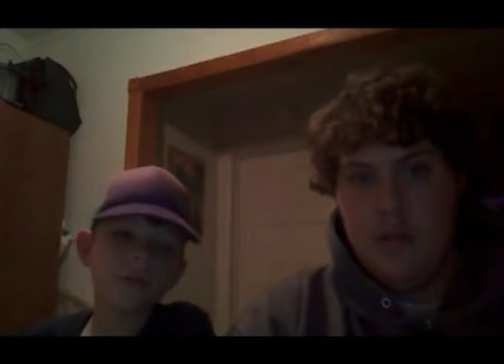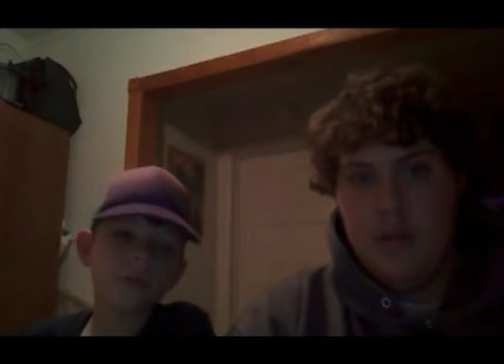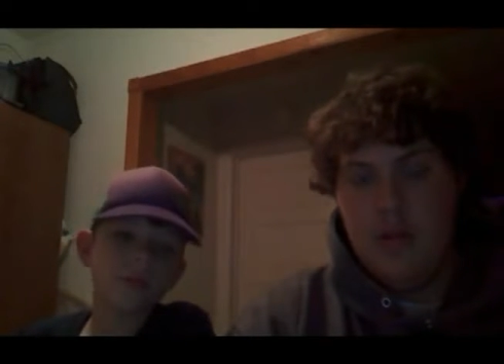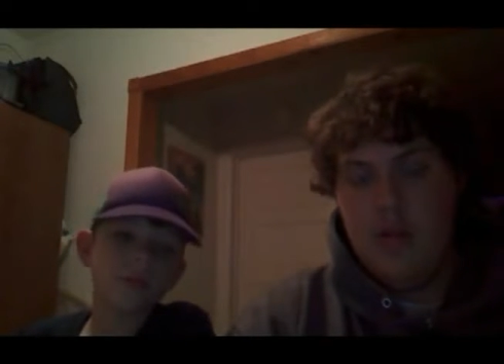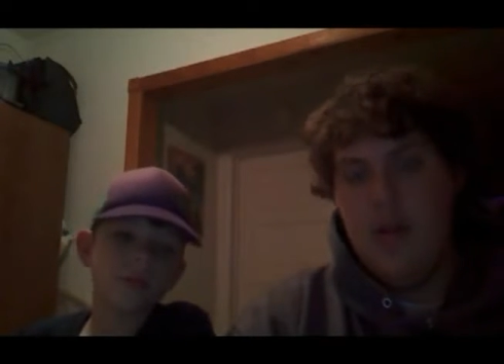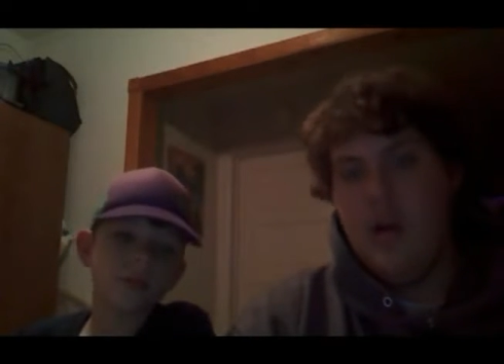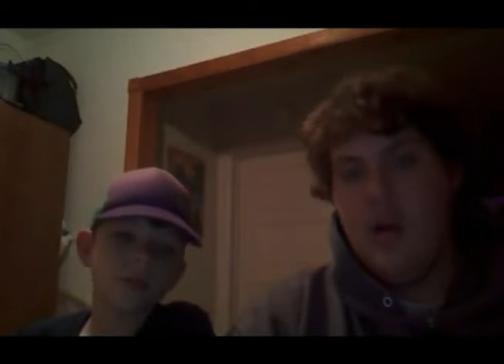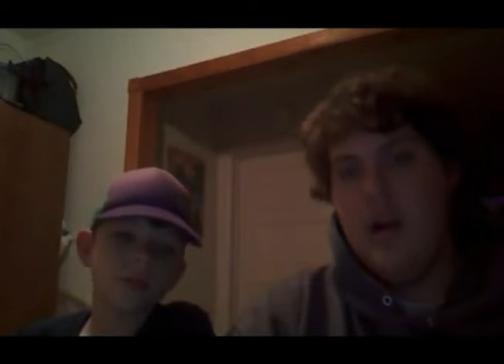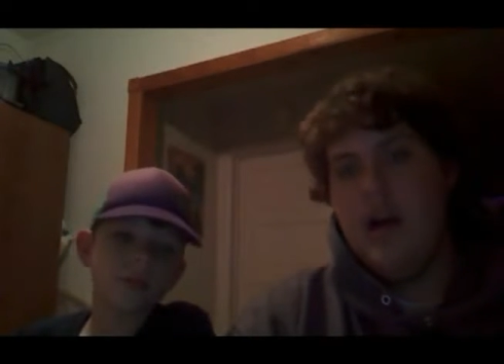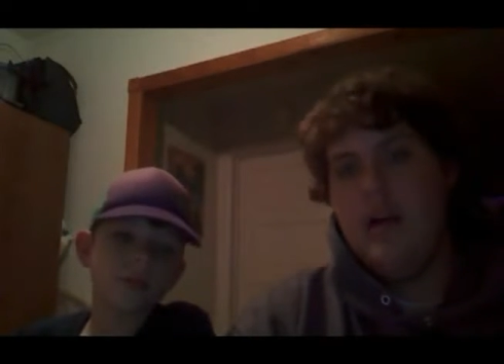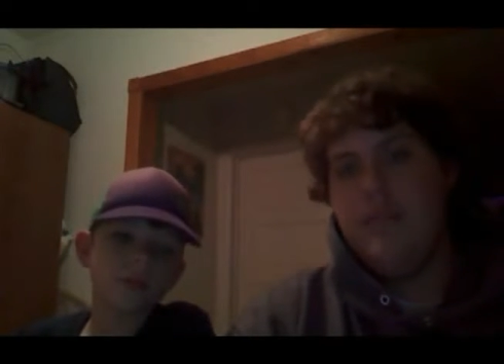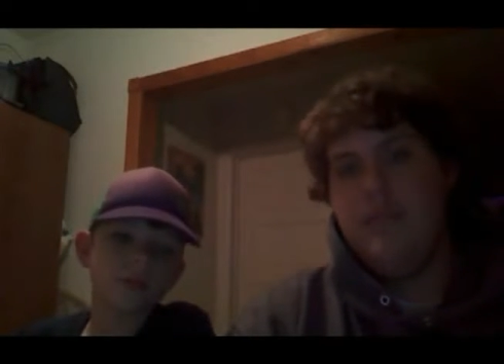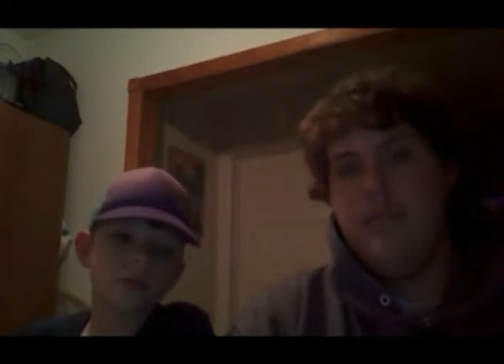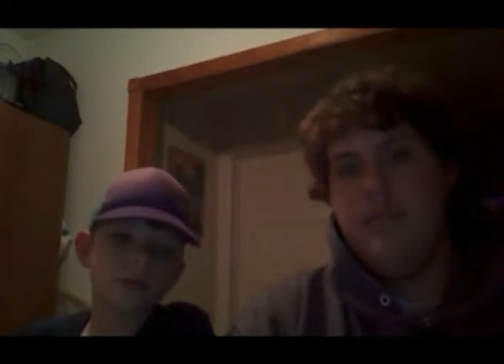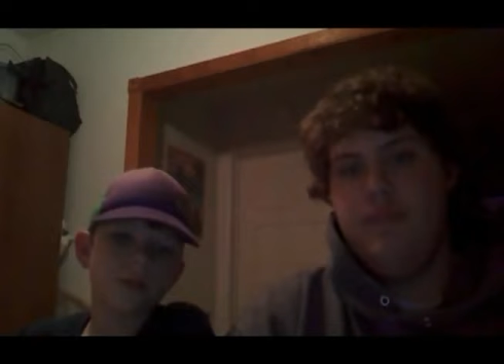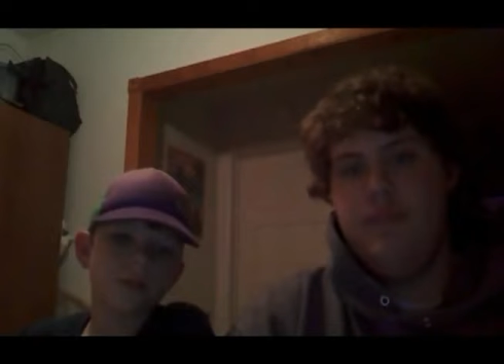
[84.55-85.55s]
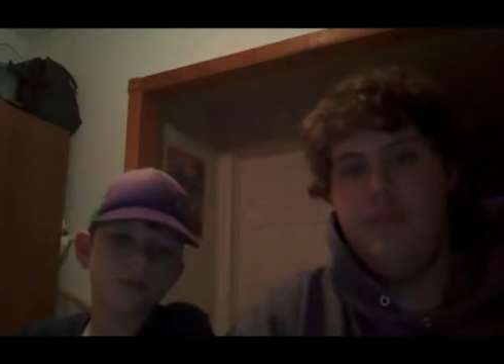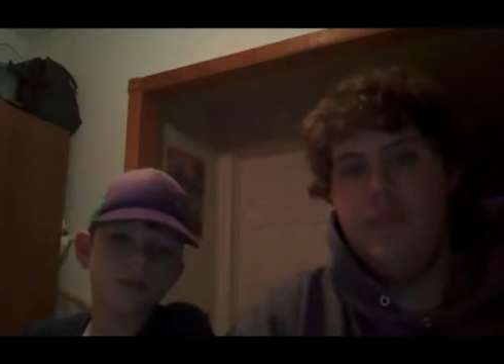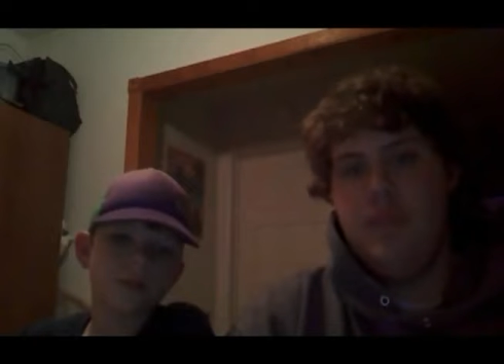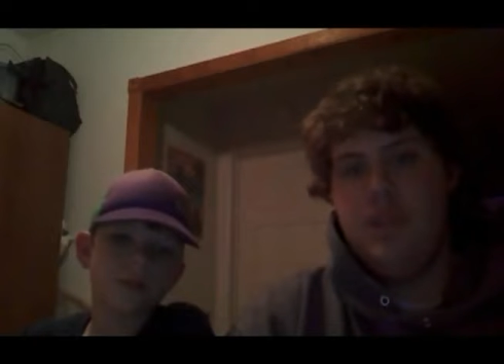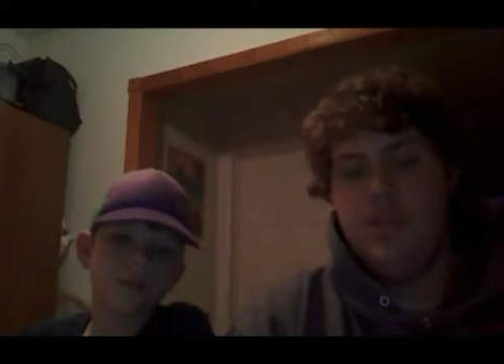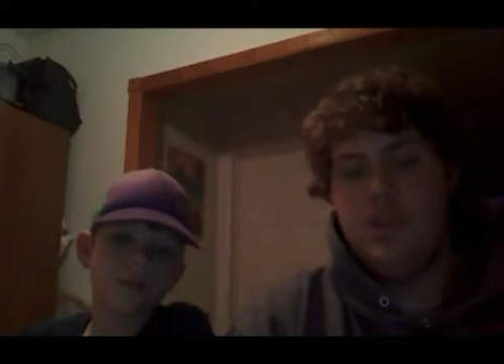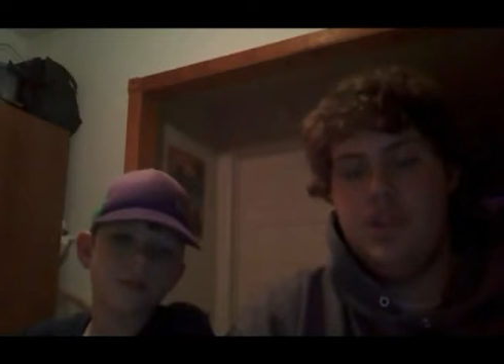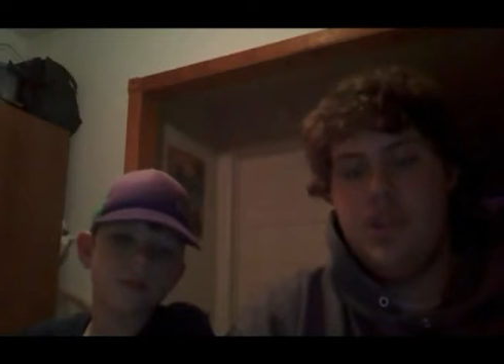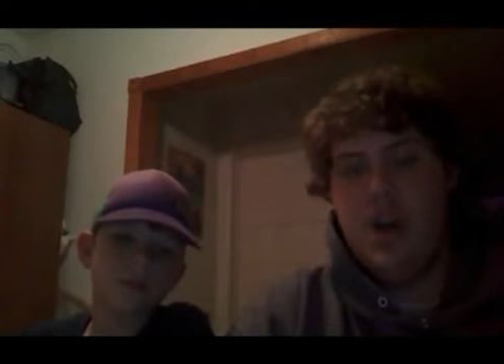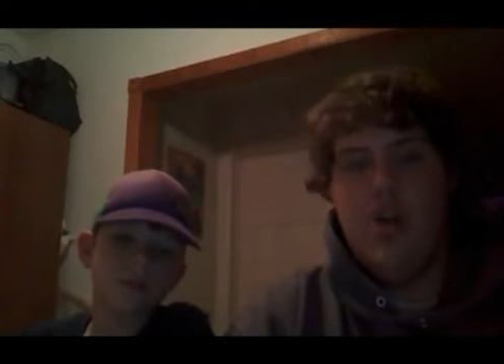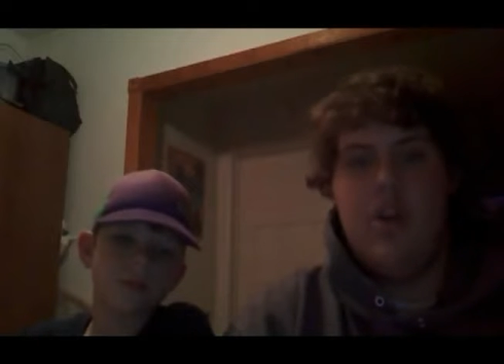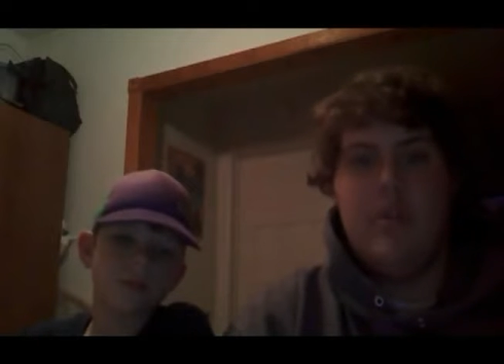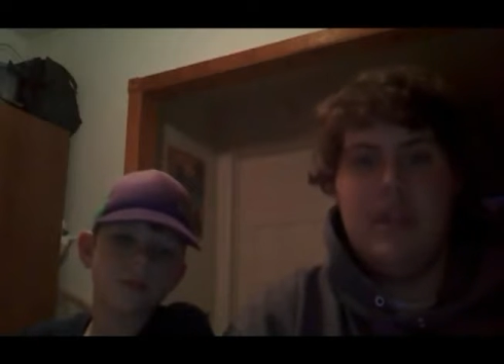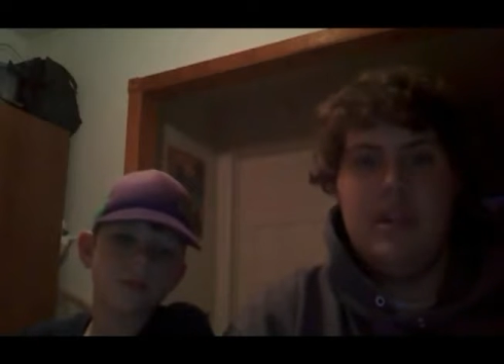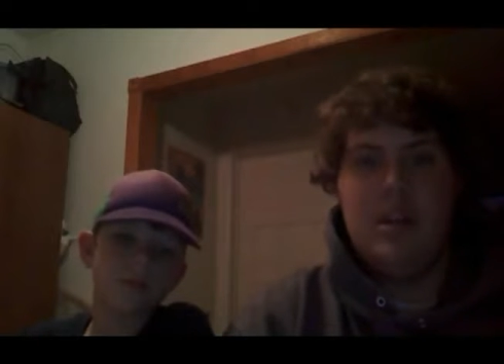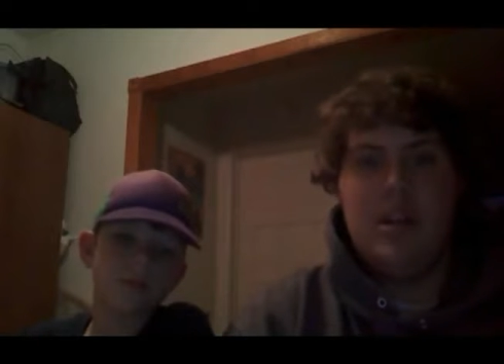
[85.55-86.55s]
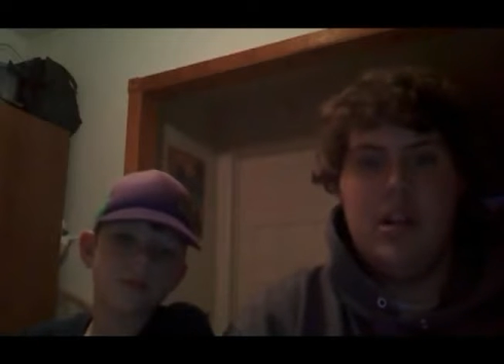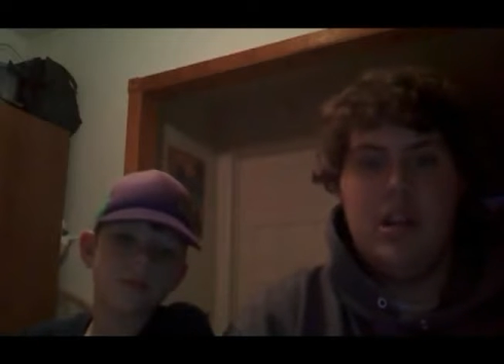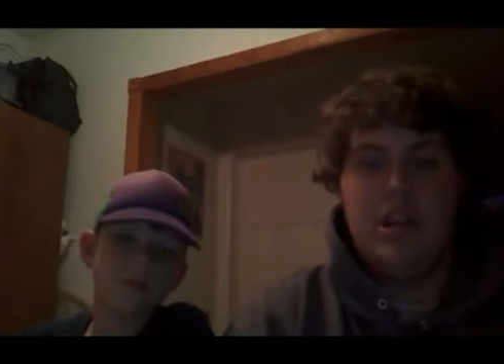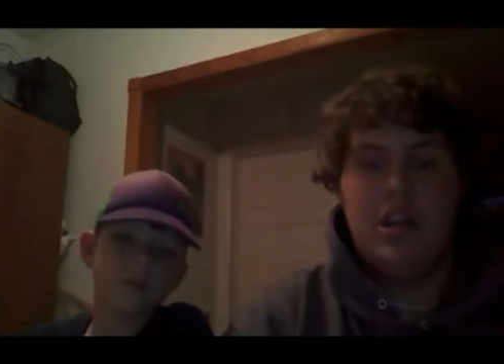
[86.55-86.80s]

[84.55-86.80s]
Or show him in your